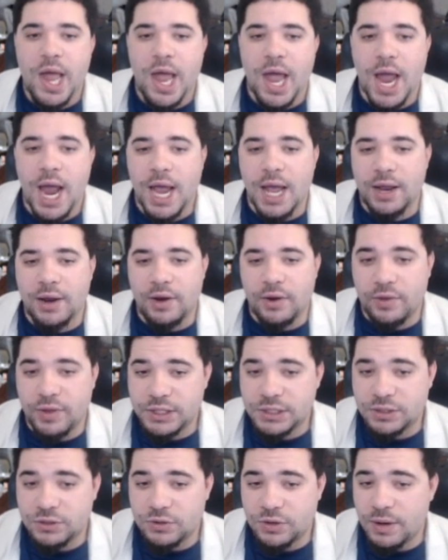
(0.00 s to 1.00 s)
And
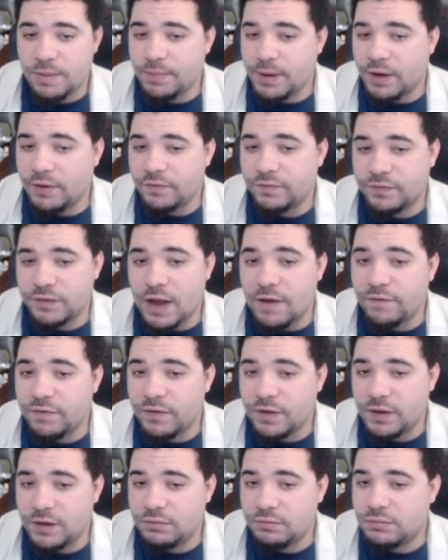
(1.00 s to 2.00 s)
this crit buff
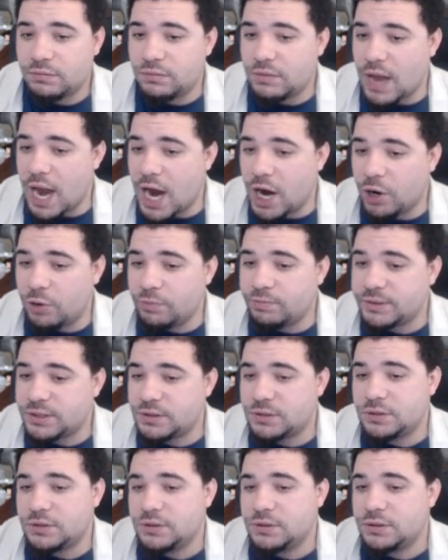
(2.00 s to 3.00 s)
definitely
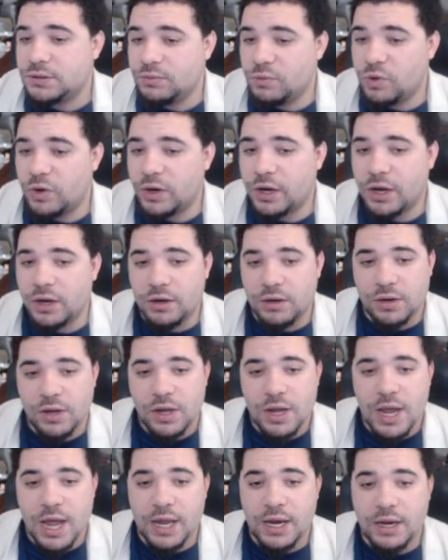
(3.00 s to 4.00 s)
helps Morgan.
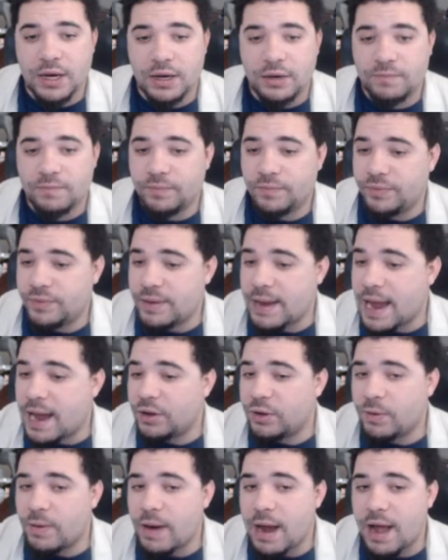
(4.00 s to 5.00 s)
And now
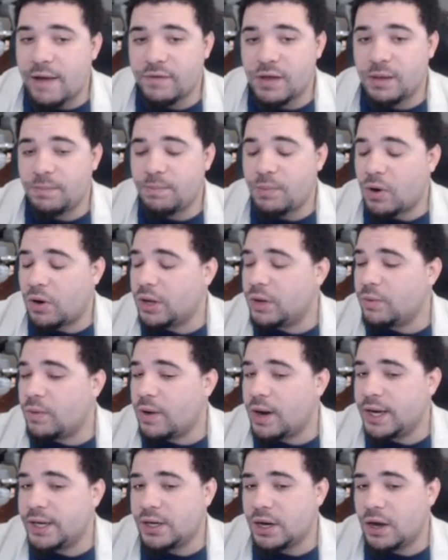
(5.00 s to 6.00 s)
you have a
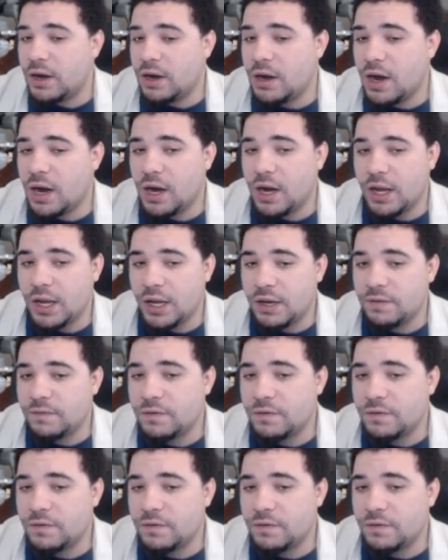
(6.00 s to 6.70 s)
party-wide uh,